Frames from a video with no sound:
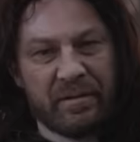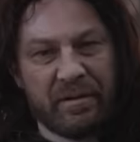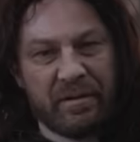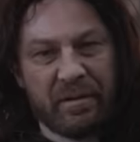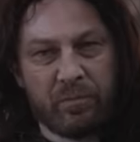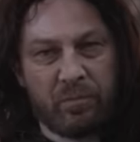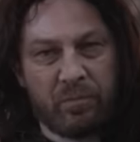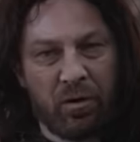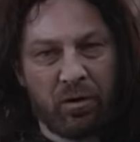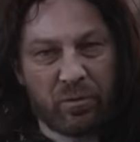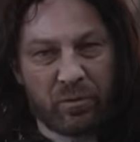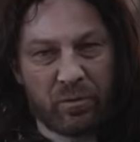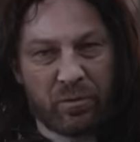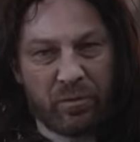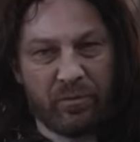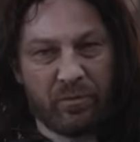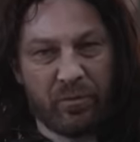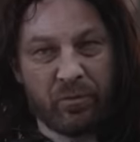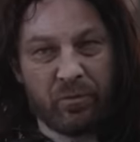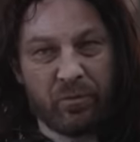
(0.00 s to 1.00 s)
had a poster
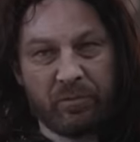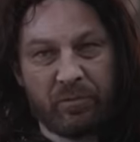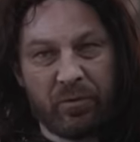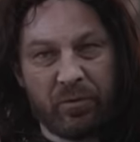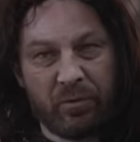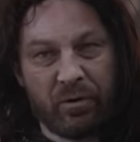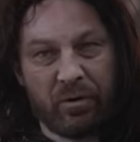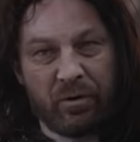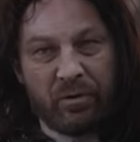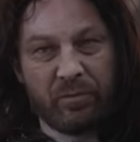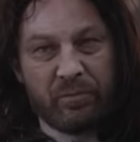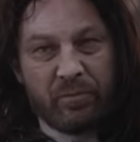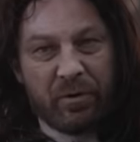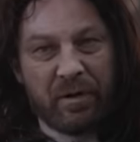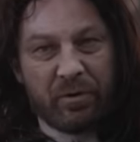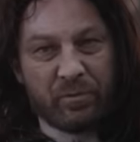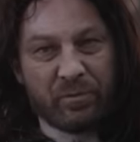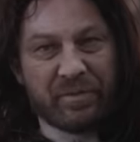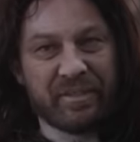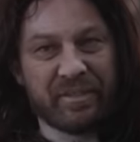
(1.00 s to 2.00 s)
of you in my room when
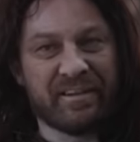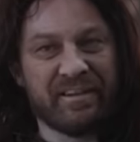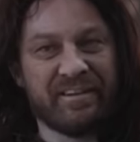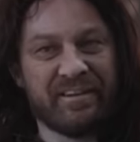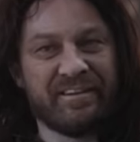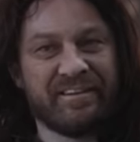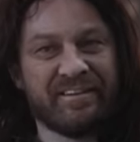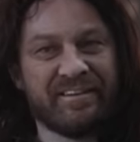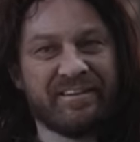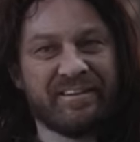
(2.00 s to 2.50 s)
I was a kid.